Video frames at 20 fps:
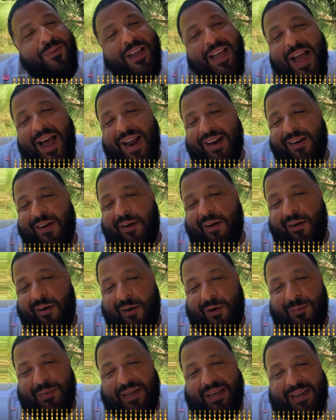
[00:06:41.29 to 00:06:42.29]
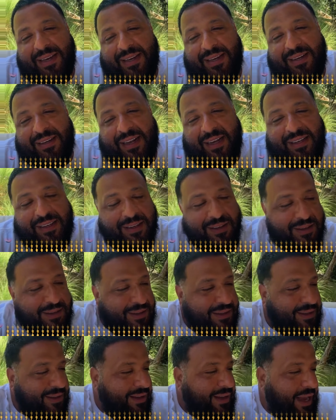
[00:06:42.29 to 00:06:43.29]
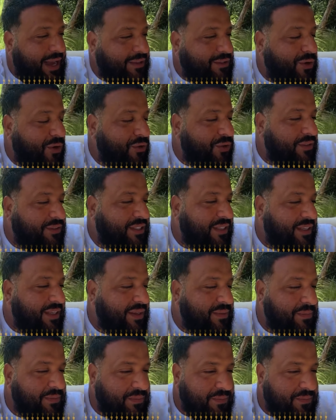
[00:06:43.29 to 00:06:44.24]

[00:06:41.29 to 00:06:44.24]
We got it all, man. Like, I told the team.